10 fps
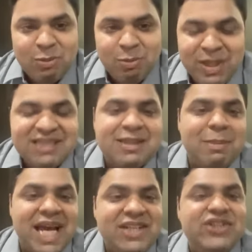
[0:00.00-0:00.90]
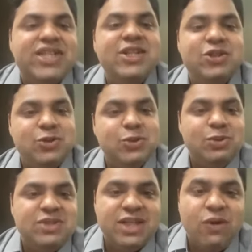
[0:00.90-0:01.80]
big supply chain
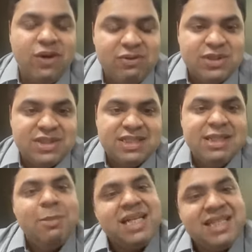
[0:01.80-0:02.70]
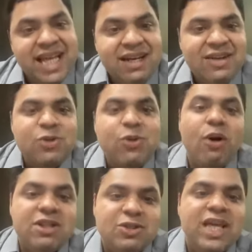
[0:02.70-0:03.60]
issues and all of those things. But then you
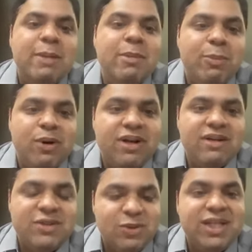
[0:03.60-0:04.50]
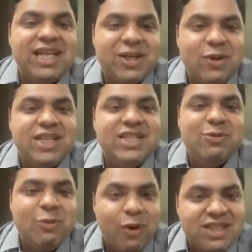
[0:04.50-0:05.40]
also came upon, the technology
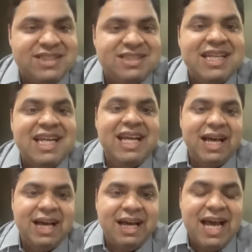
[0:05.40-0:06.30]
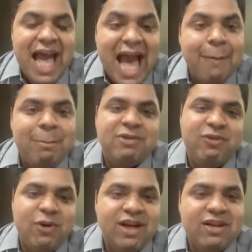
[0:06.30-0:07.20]
was apt
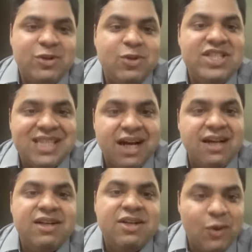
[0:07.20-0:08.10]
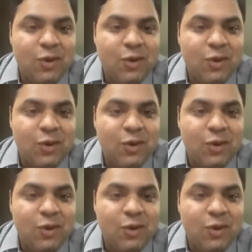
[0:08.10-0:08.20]
for, young,